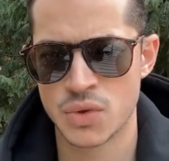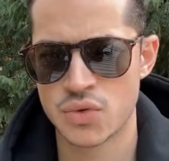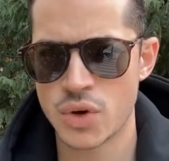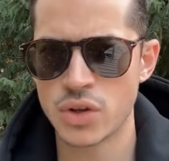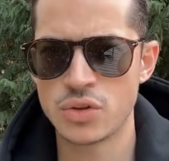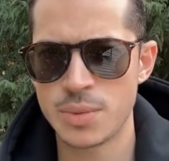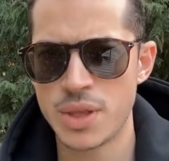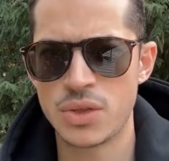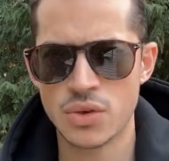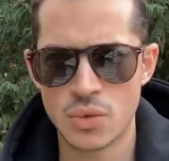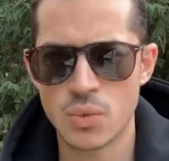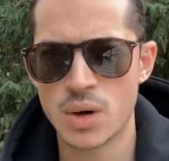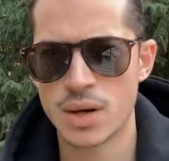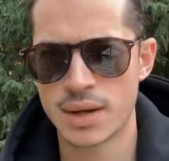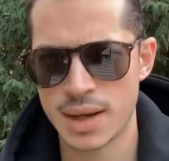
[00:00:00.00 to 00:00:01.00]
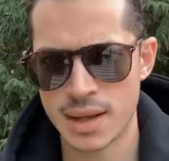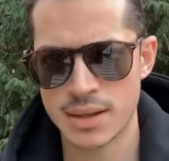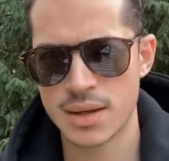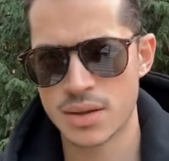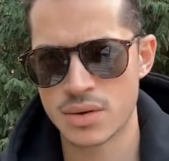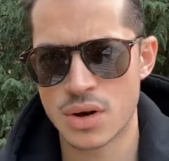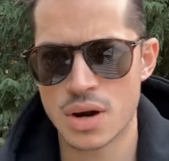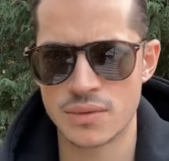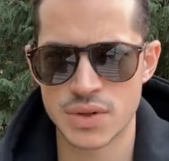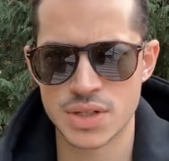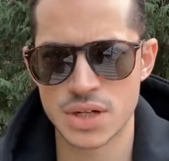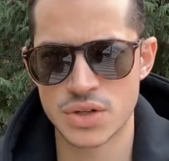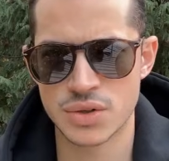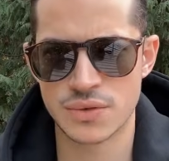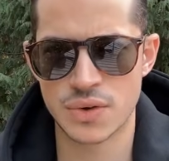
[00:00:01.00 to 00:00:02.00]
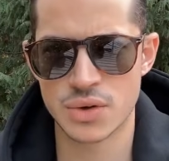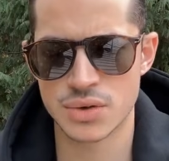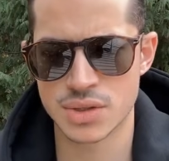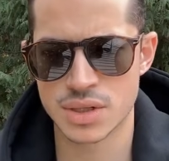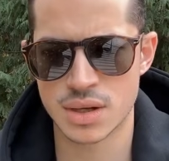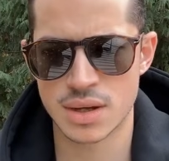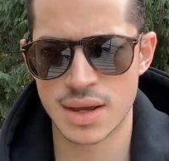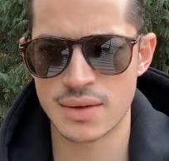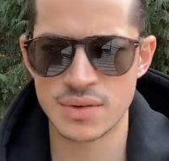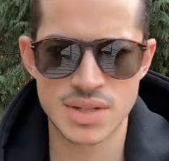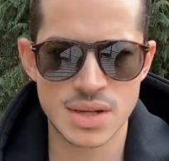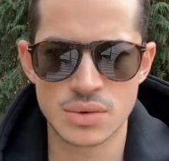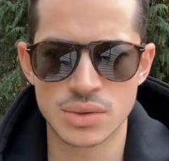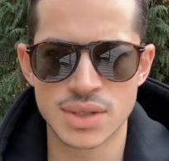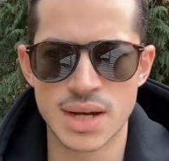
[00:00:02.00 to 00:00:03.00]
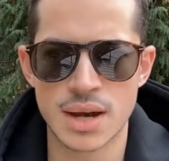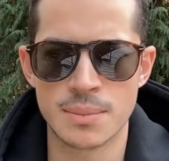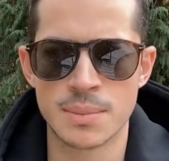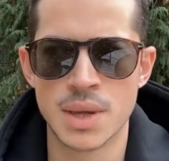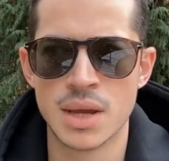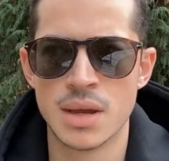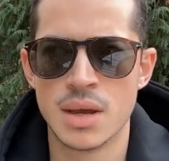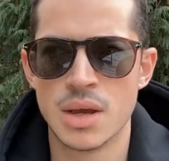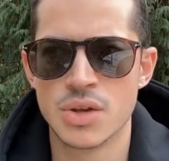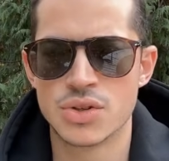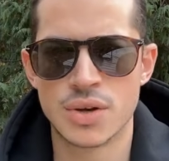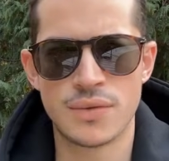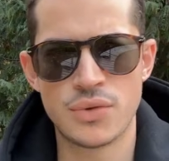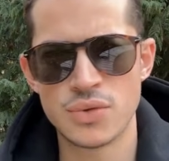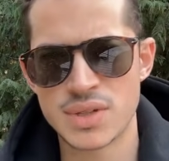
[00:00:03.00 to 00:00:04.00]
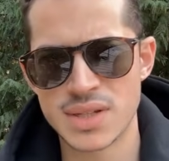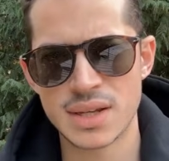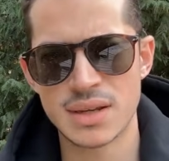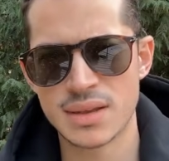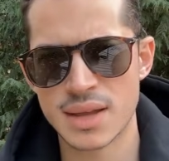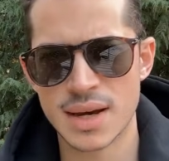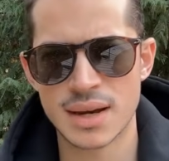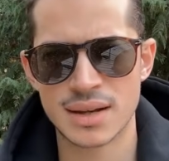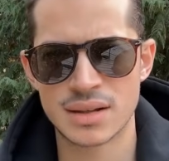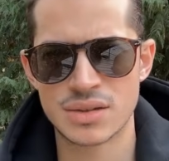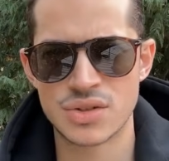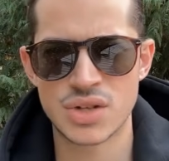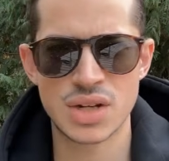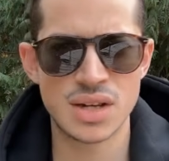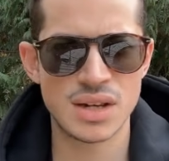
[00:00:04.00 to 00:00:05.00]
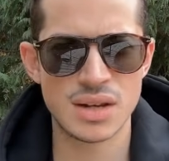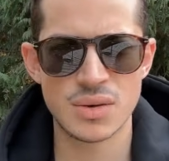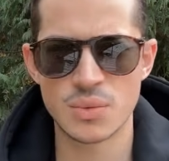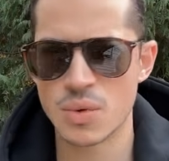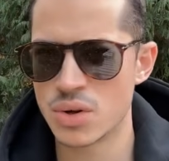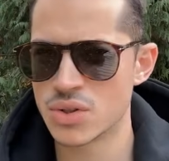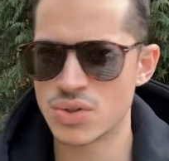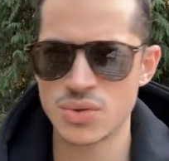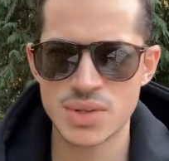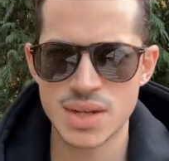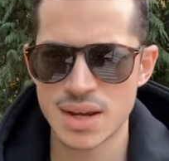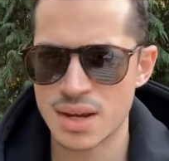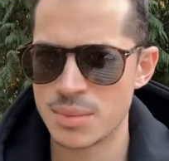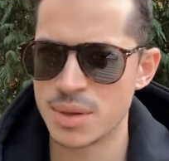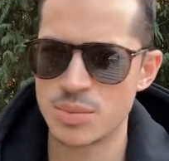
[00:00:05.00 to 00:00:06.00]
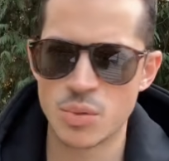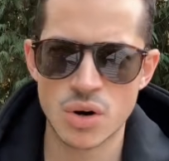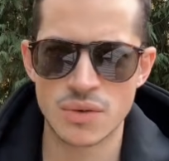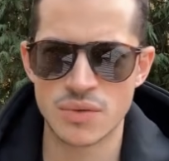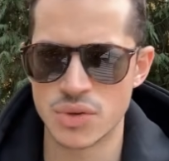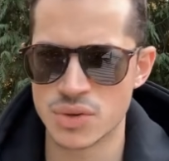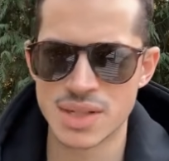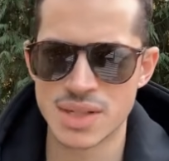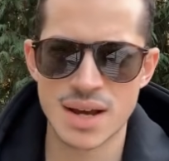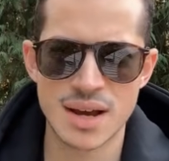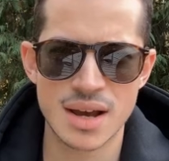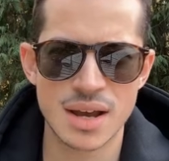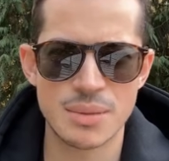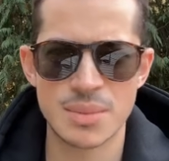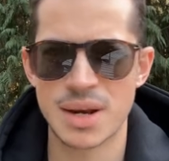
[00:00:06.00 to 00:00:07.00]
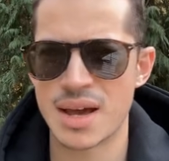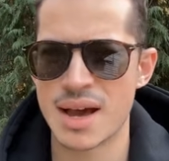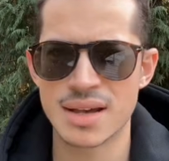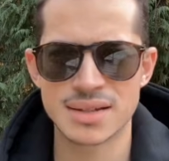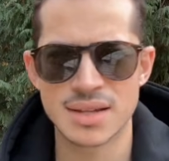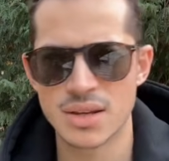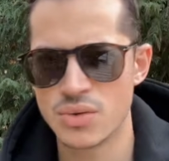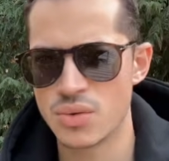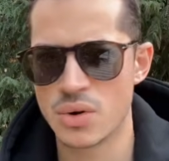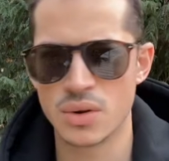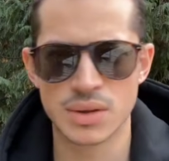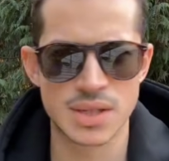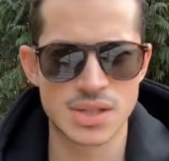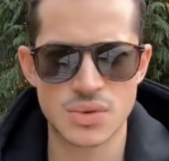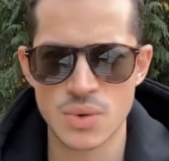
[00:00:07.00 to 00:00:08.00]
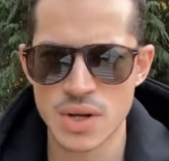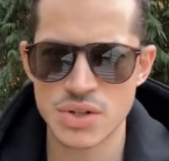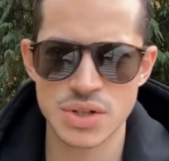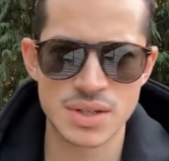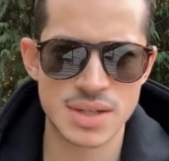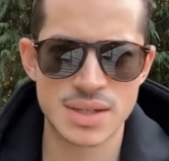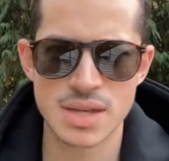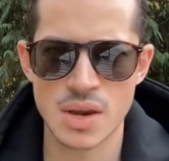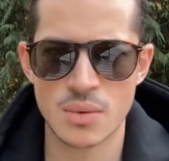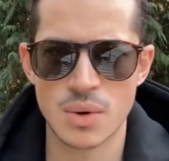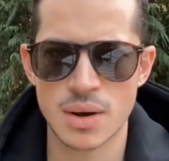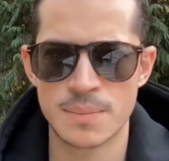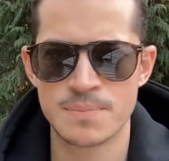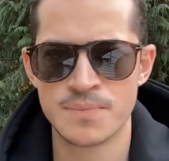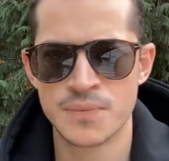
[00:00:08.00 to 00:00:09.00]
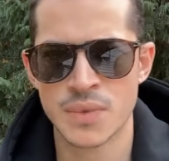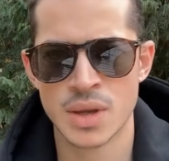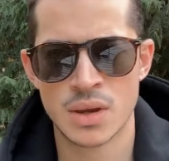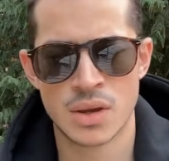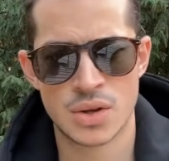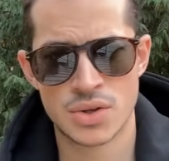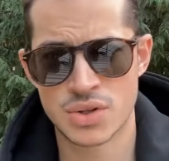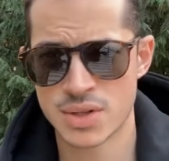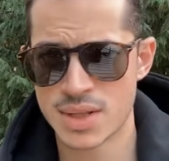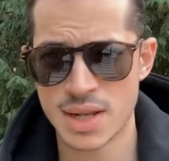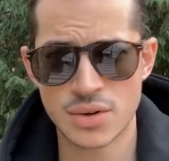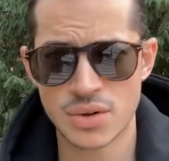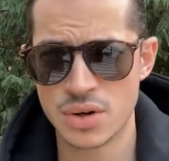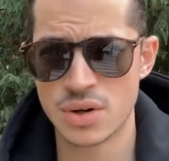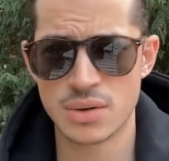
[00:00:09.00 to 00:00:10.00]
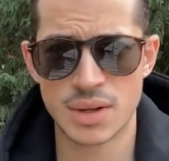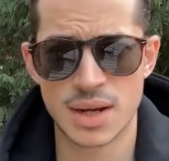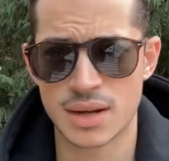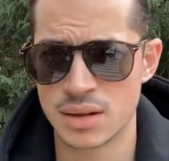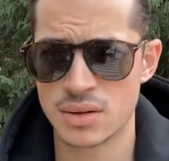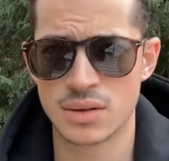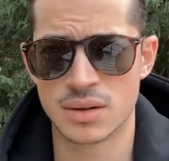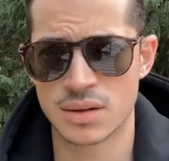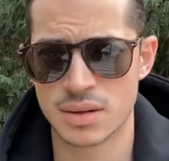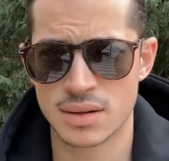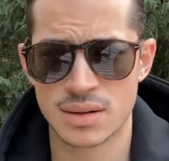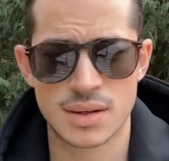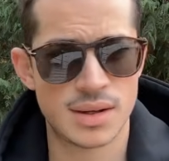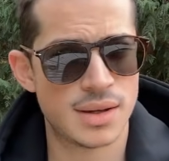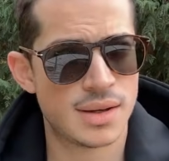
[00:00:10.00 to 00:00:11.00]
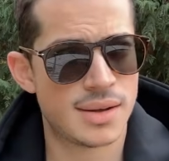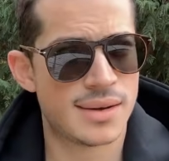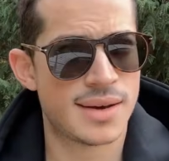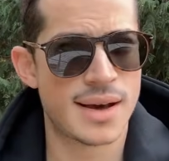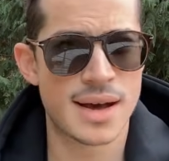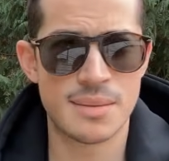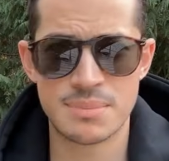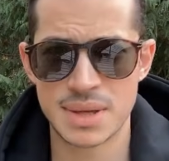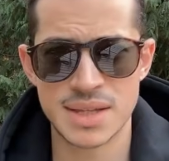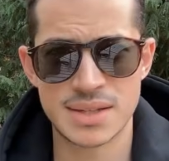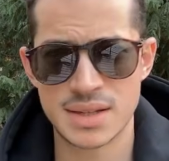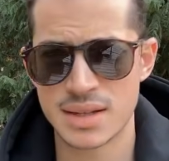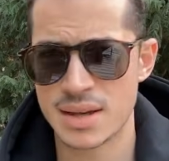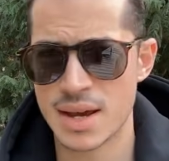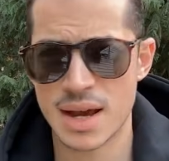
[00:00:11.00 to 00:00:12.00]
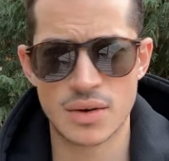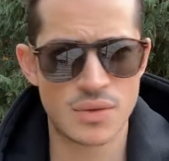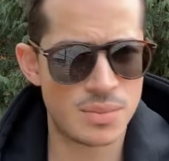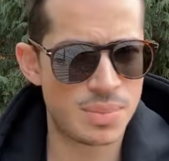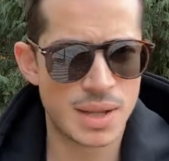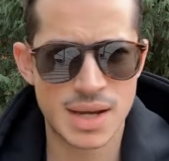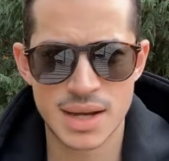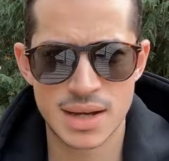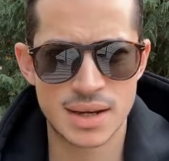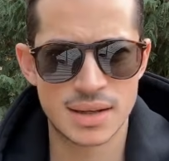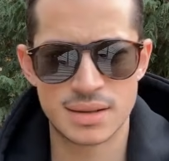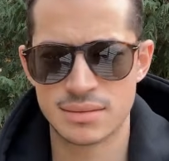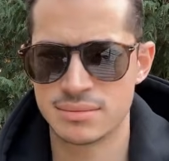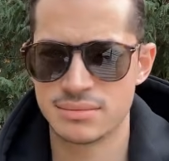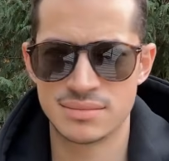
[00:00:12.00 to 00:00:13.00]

Try to be the one ending the conversation first every single time. So if you see that she wants to take a bit more of your time and asking you all these questions, etc., just let her know, like, look, I'm busy, I'll reply